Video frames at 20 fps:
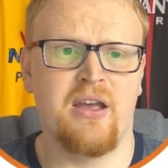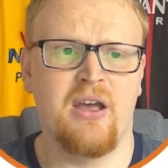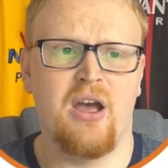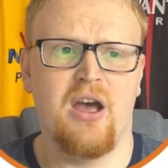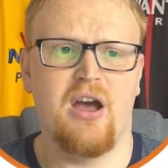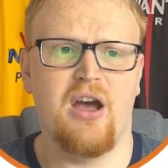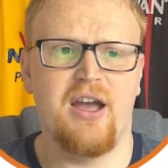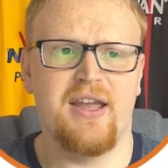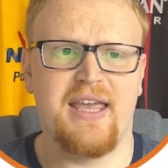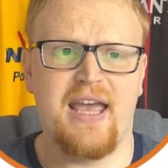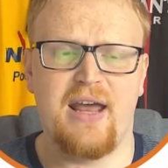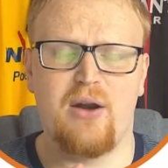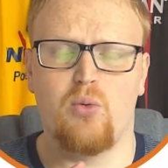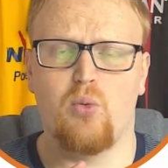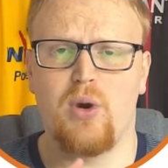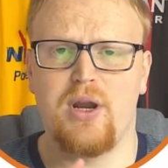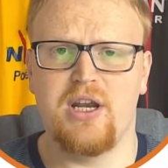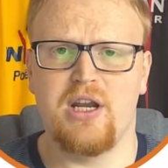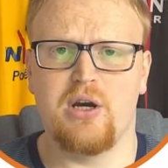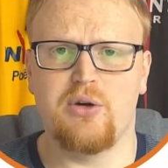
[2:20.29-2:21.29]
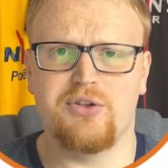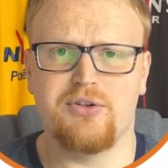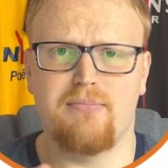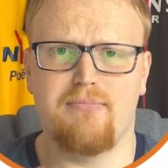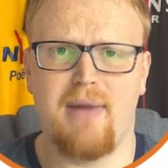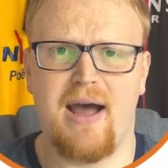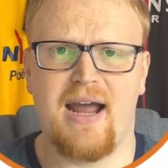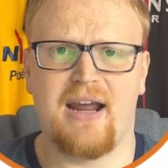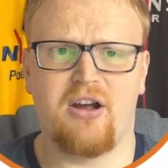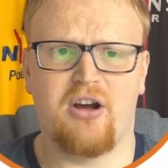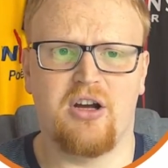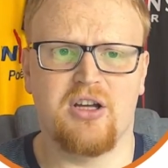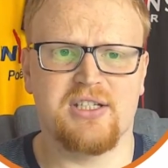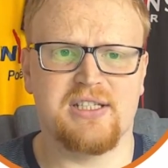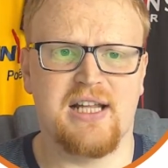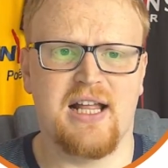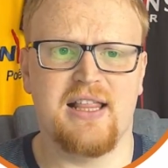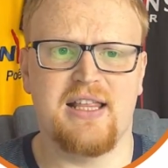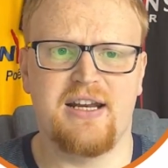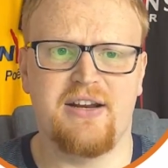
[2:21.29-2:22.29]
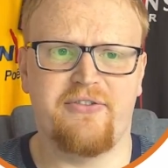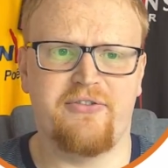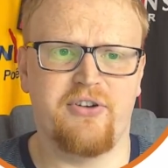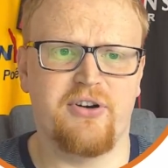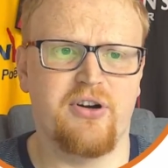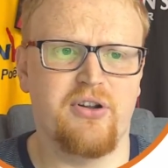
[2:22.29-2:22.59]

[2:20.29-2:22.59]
Again, Windows and Mac are slightly different. The